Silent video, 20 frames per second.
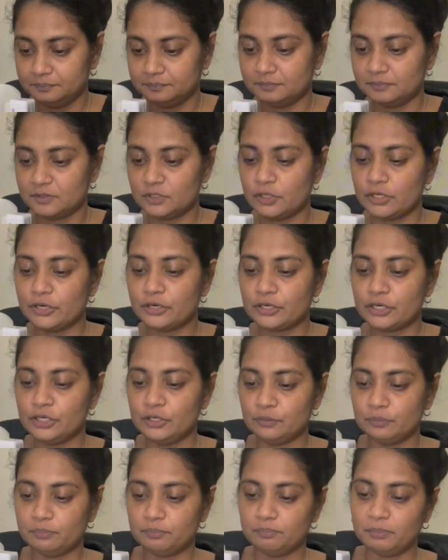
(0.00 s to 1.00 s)
So they're
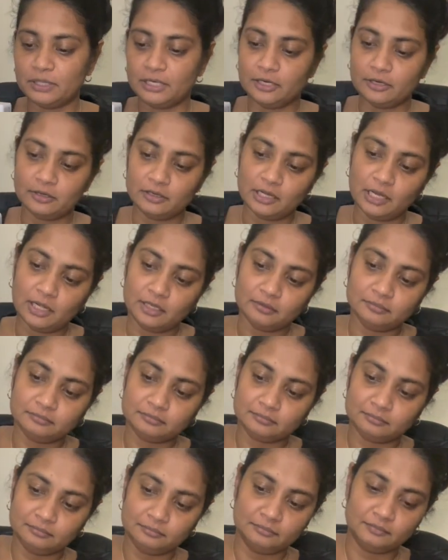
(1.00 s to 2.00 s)
cute, but they're not
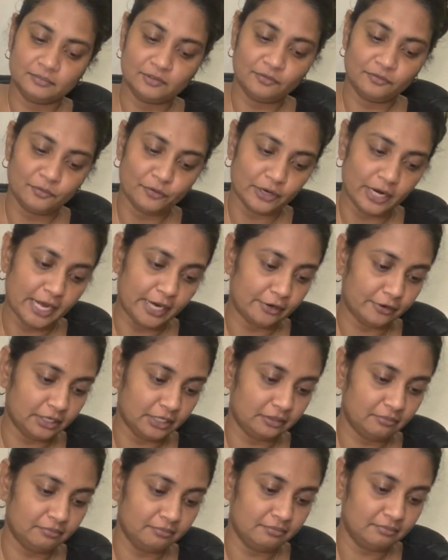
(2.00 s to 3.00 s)
for ironing.
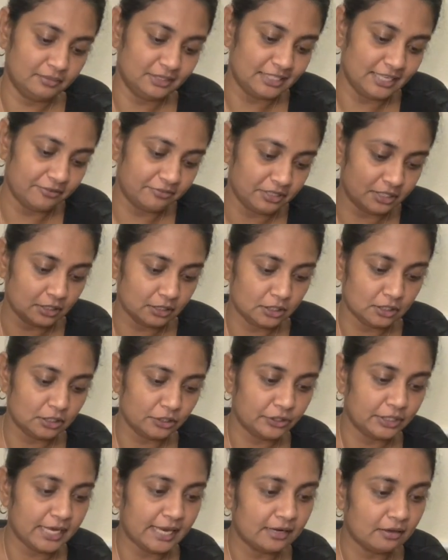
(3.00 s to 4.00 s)
Definitely learned
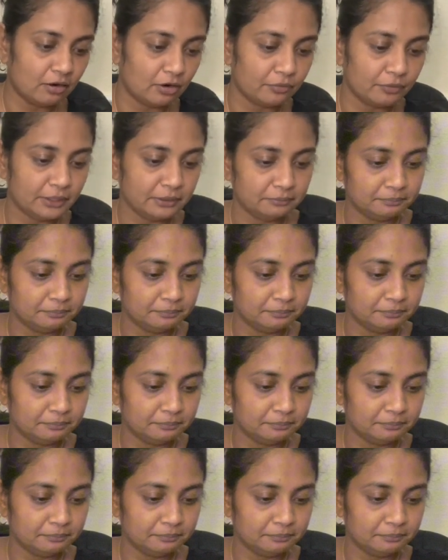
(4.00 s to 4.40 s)
that the hard way.